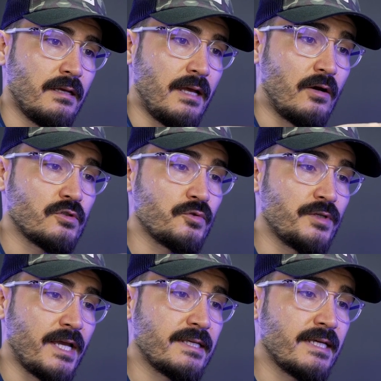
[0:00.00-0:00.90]
And also you
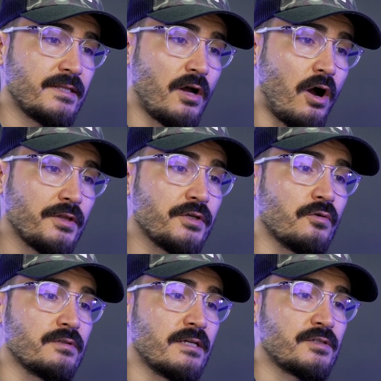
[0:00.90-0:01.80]
can get the
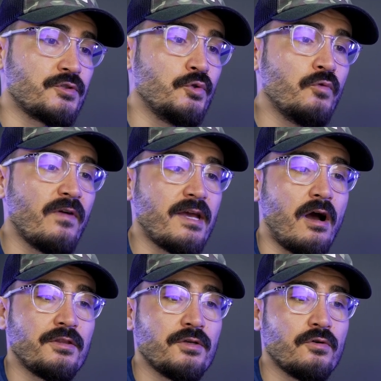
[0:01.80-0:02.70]
audio. There's a two-way
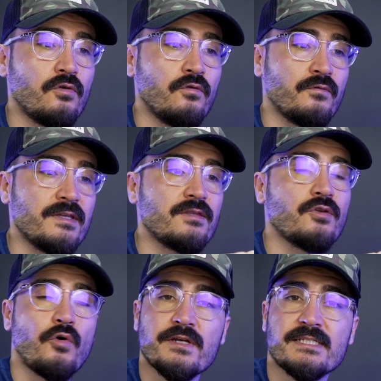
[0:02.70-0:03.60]
audio with noise